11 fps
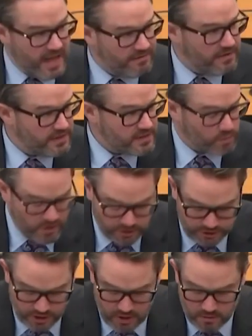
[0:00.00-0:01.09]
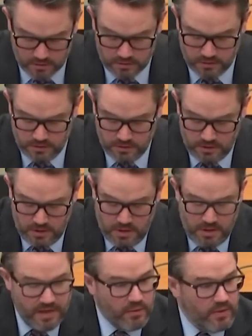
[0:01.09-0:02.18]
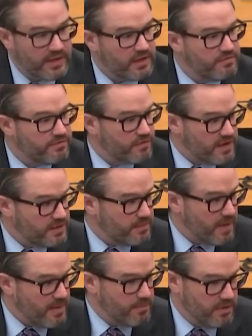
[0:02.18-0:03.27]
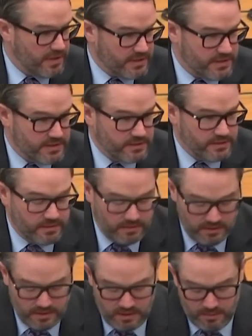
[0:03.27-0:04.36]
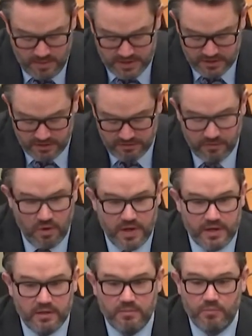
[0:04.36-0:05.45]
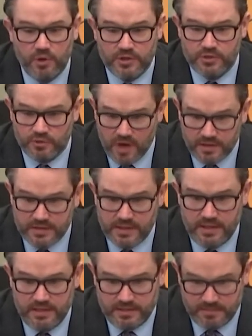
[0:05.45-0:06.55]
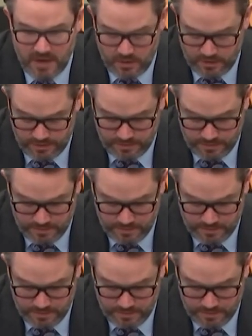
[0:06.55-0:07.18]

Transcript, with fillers: evidence will show that when confronted by police, Mister Floyd put drugs in his mouth